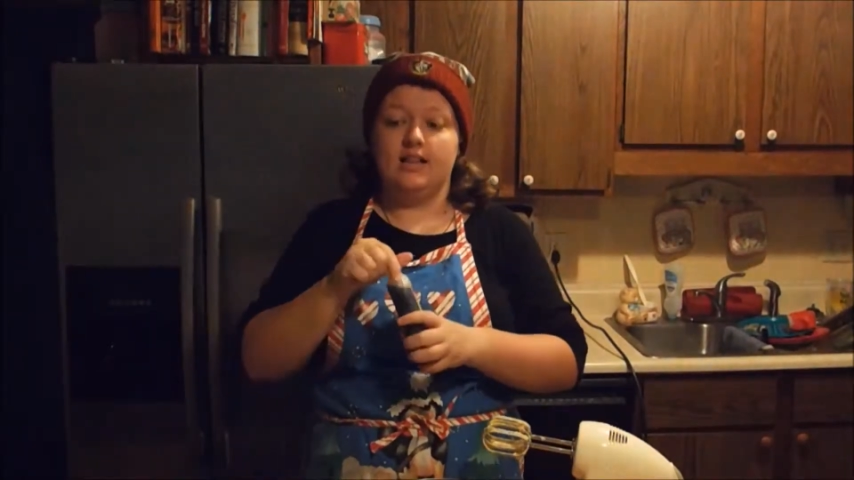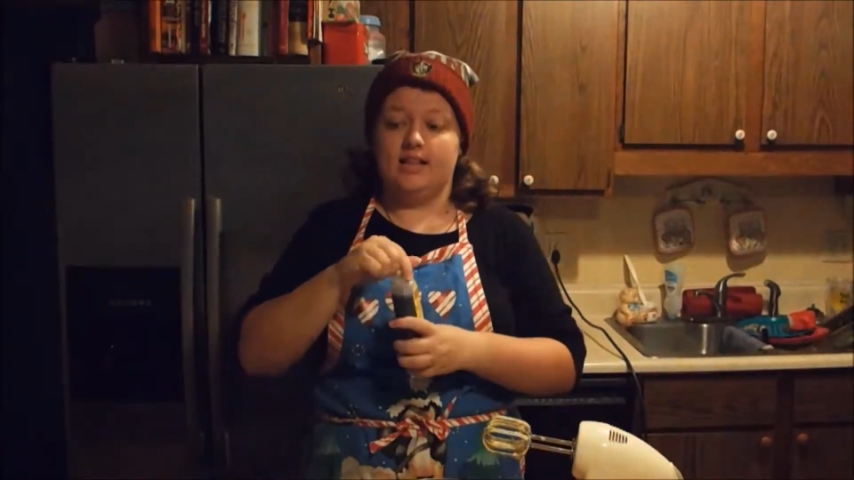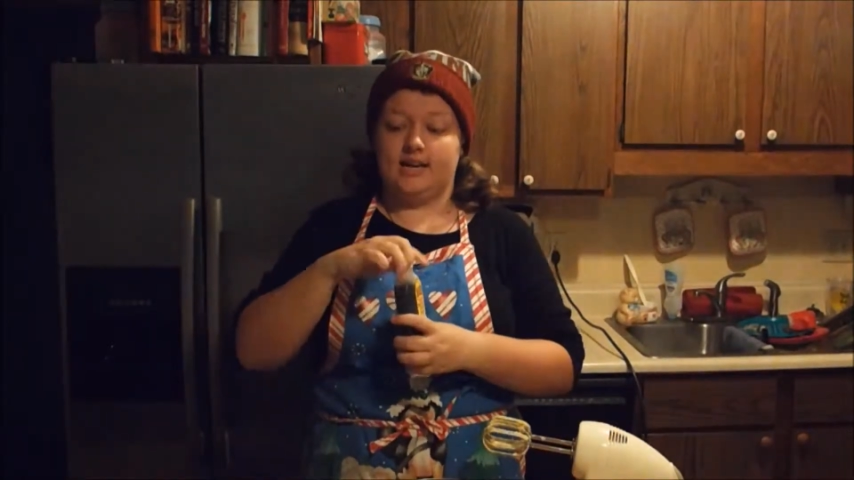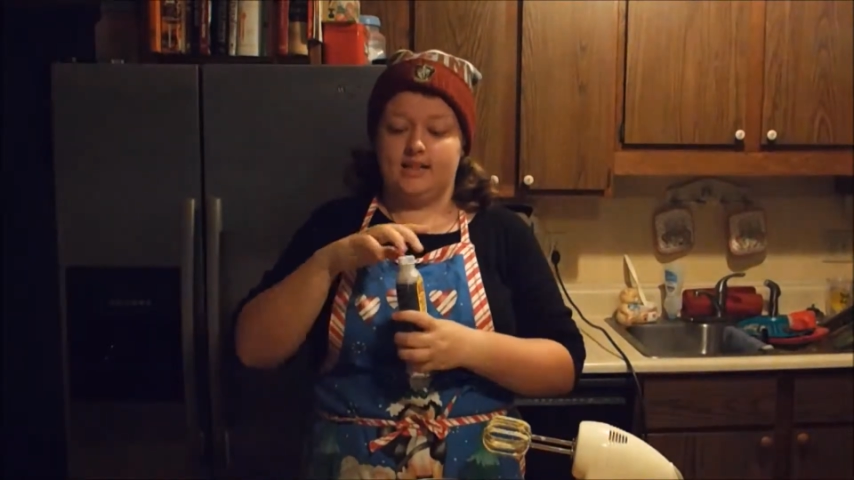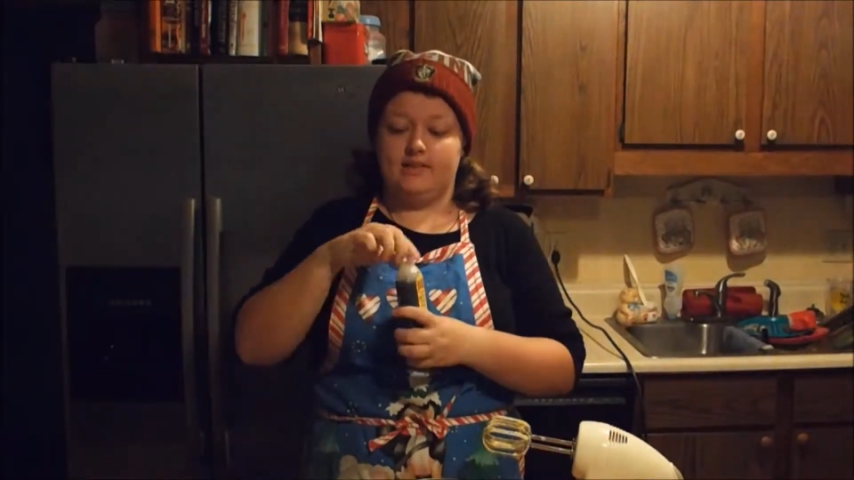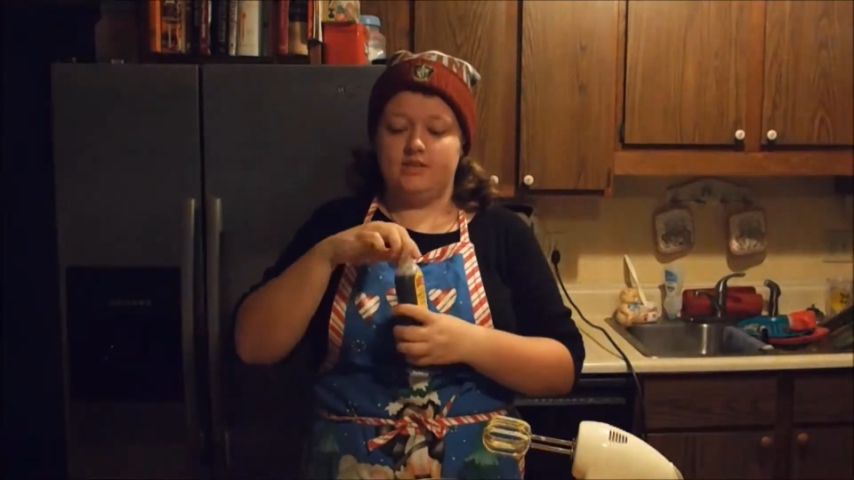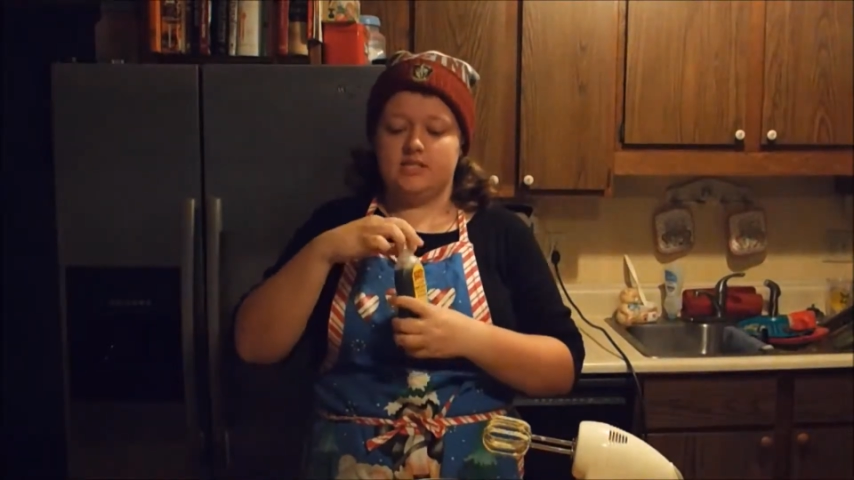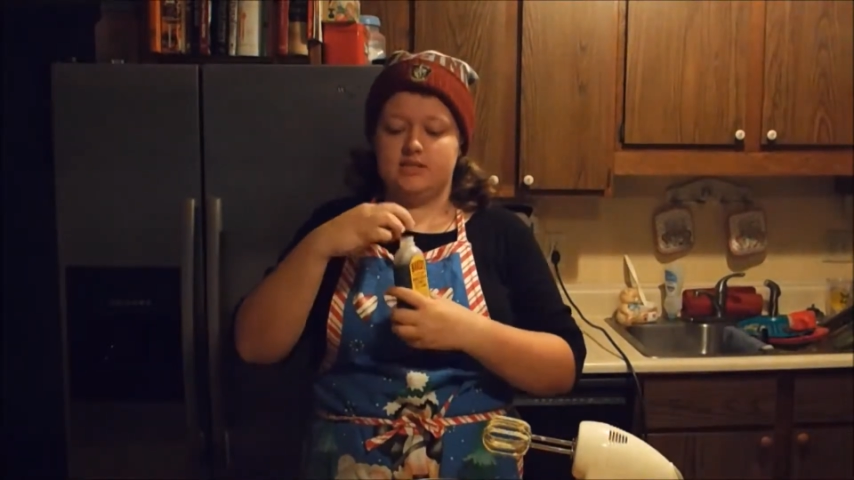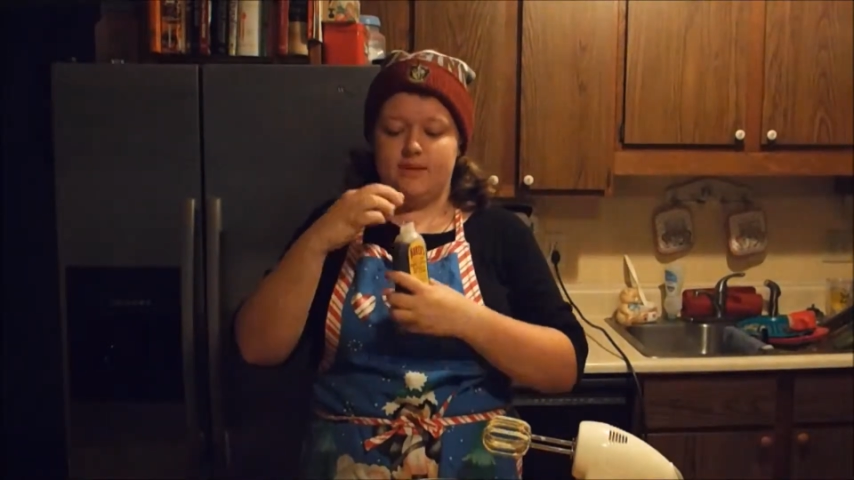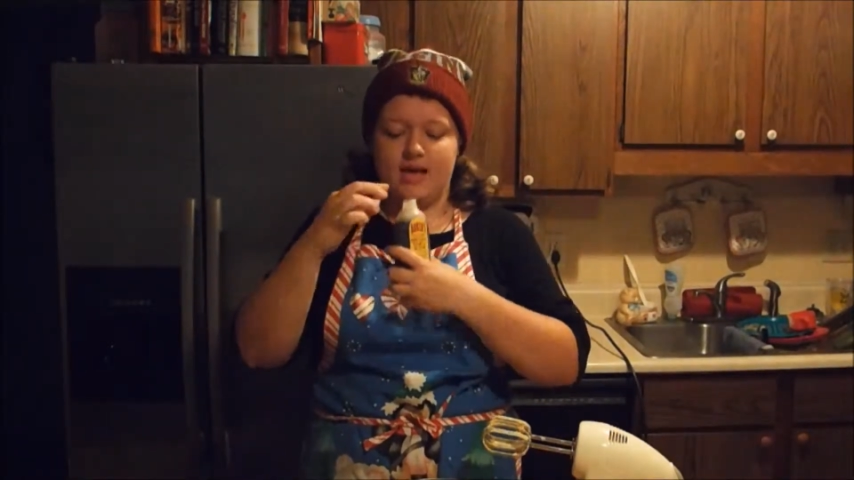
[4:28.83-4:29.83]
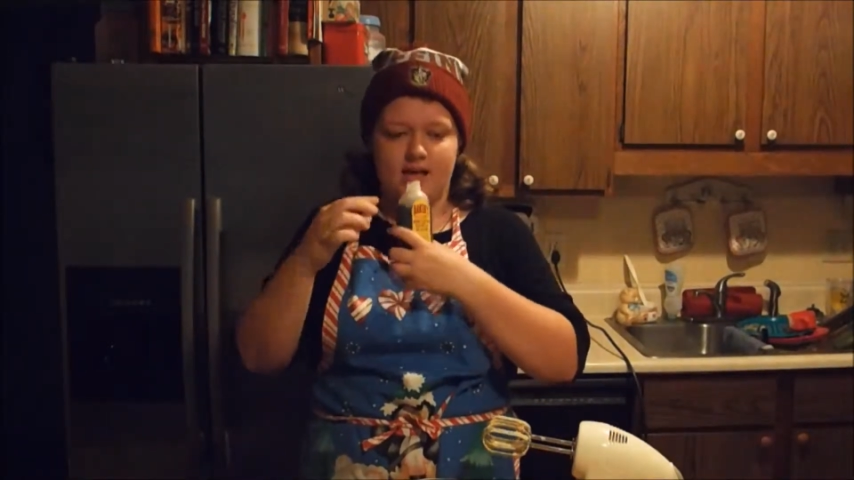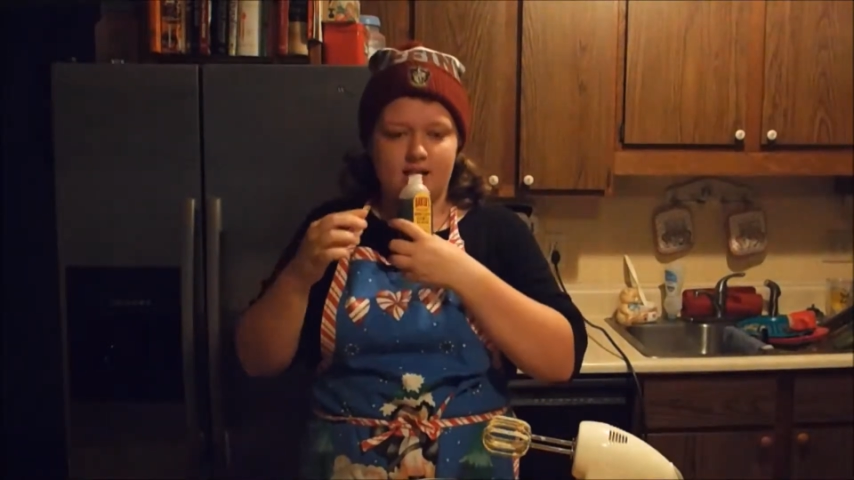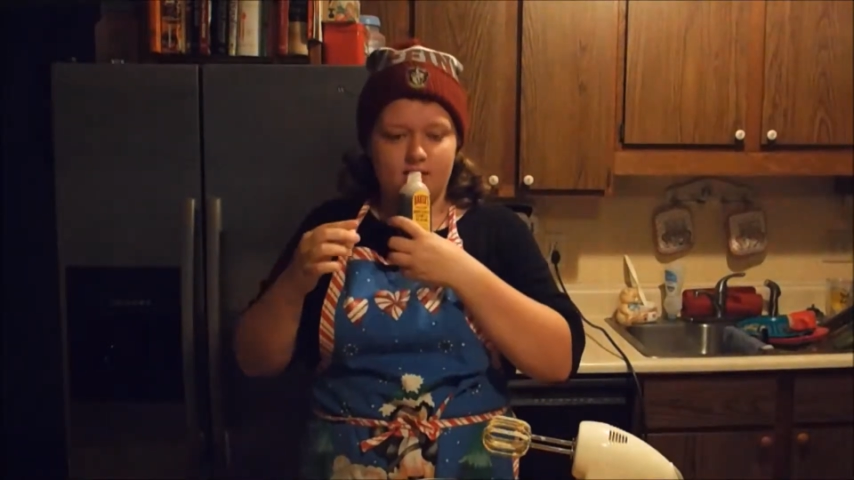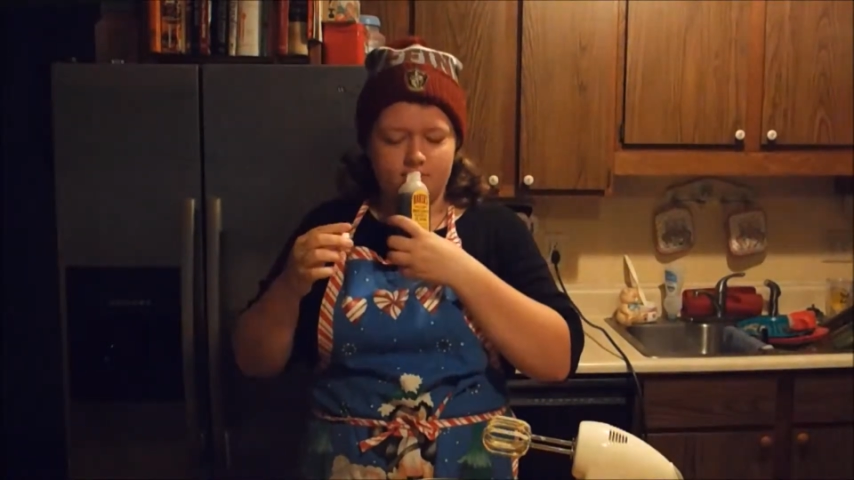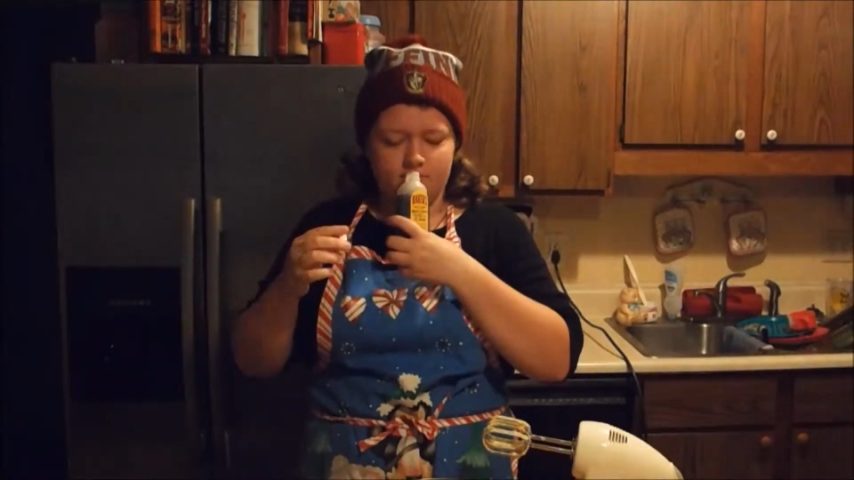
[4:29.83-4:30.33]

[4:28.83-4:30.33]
Like, I love the smell.